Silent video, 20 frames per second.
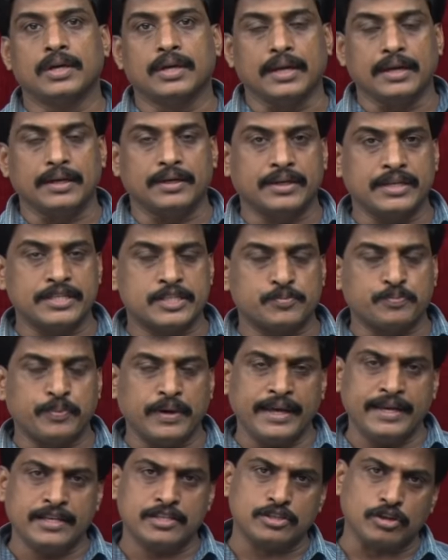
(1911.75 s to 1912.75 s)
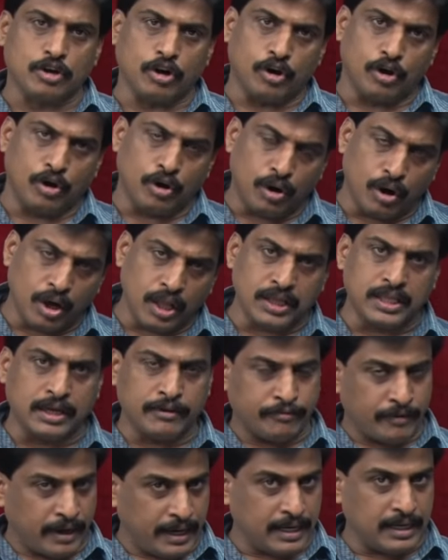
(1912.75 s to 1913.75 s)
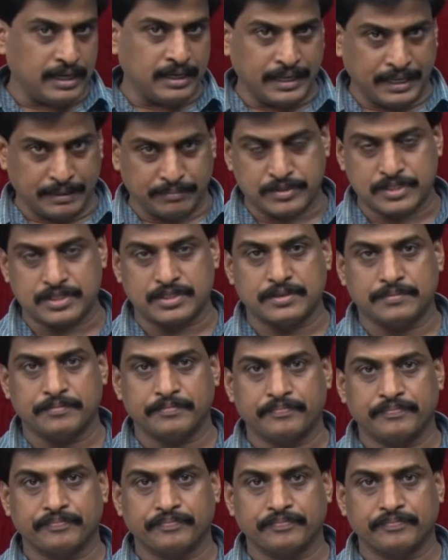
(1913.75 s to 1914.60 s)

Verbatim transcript: It displays all the file names